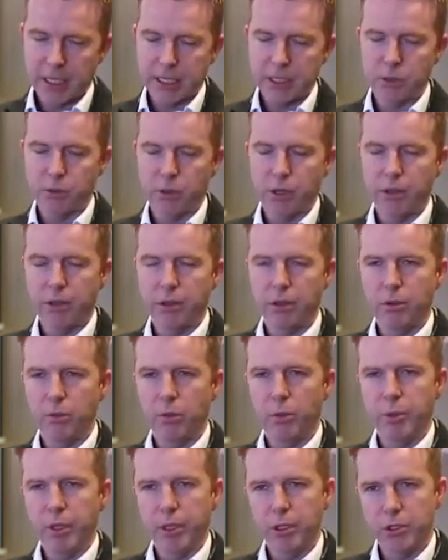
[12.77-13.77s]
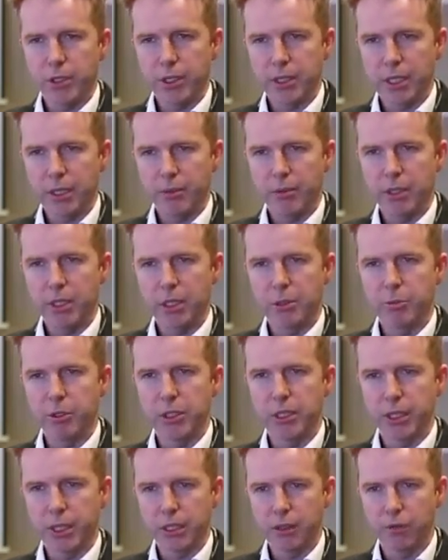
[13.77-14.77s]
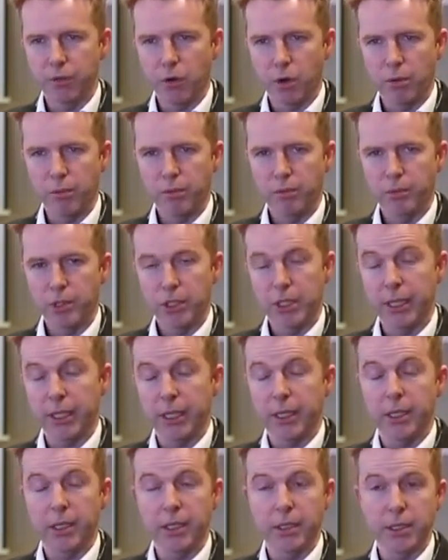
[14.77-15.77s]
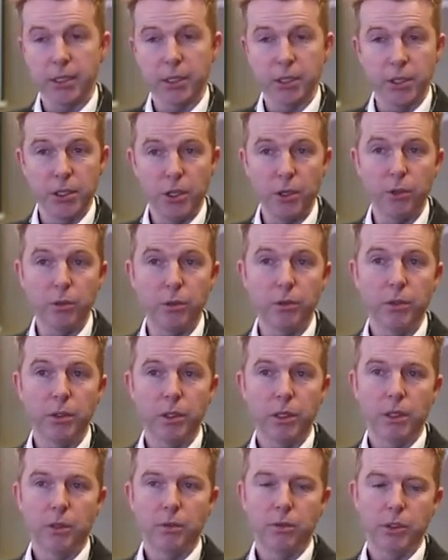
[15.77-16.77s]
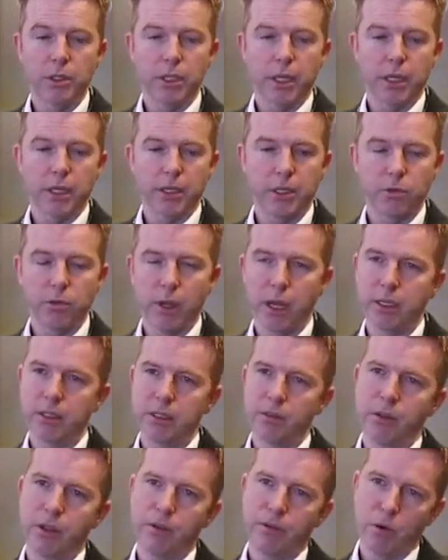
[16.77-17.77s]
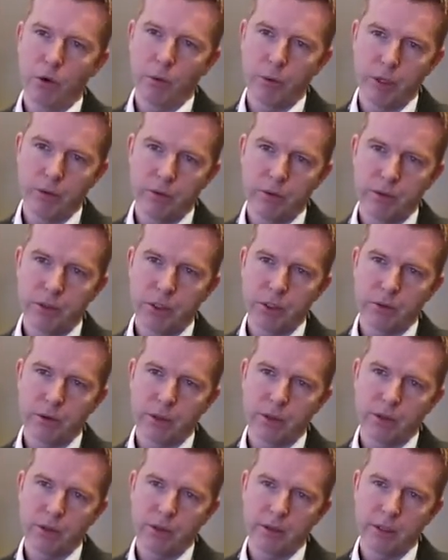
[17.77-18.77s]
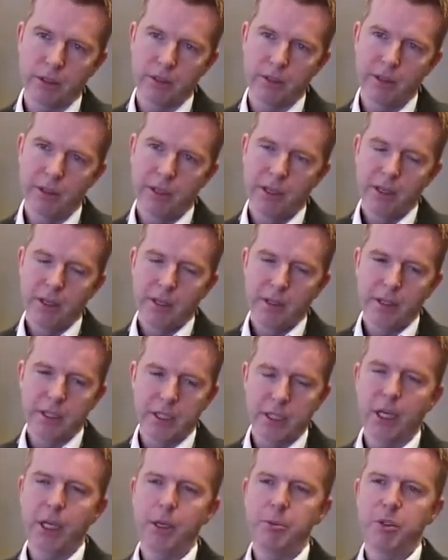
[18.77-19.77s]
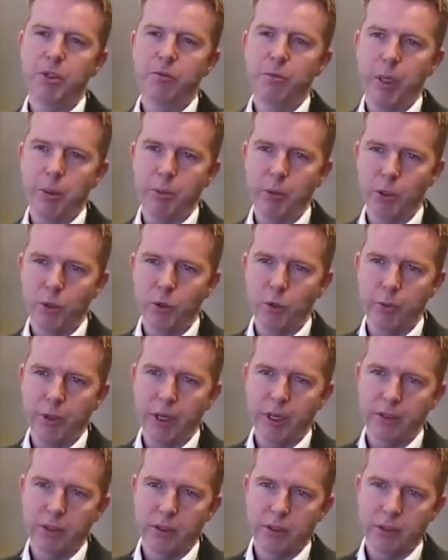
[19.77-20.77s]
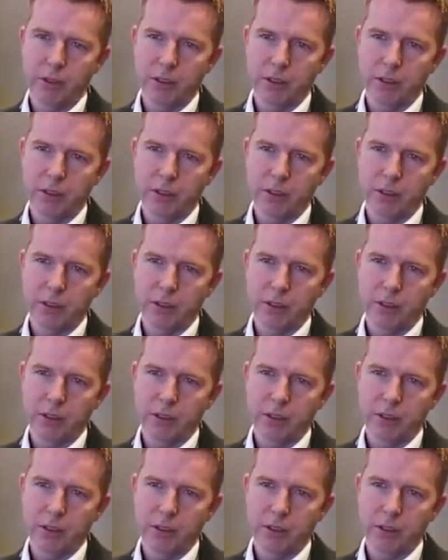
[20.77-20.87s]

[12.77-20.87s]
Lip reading: So what I thought would be interesting about this particular forum, particularly because it's new, was that it's relatively formative. So I thought that the types of people who will be at